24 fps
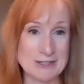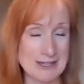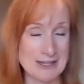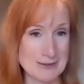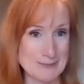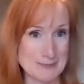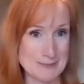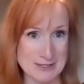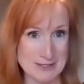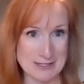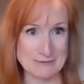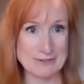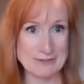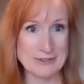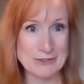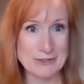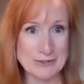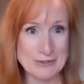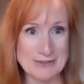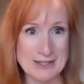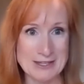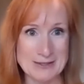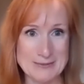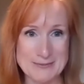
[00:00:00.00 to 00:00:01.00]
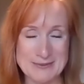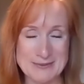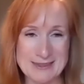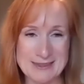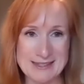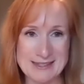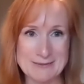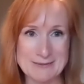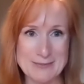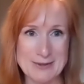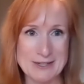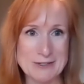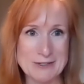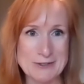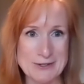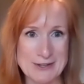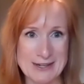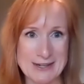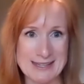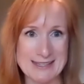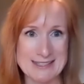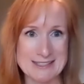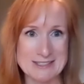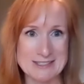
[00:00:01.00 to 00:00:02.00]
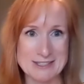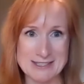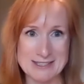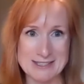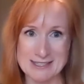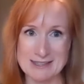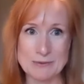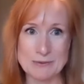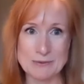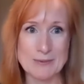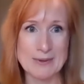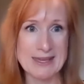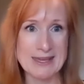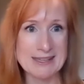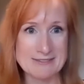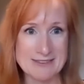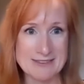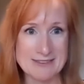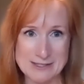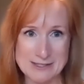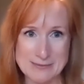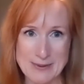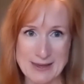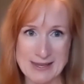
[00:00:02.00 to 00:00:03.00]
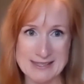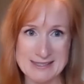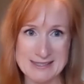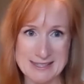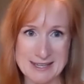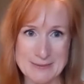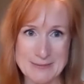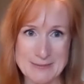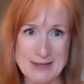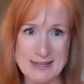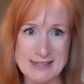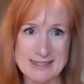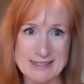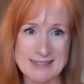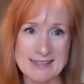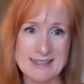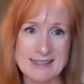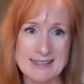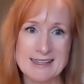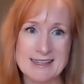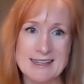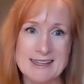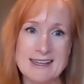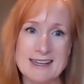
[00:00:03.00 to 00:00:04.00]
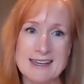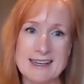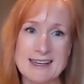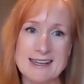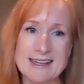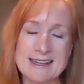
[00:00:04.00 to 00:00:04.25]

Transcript: you named a few of them that have been created just in the wake of this pandemic mm-hmm.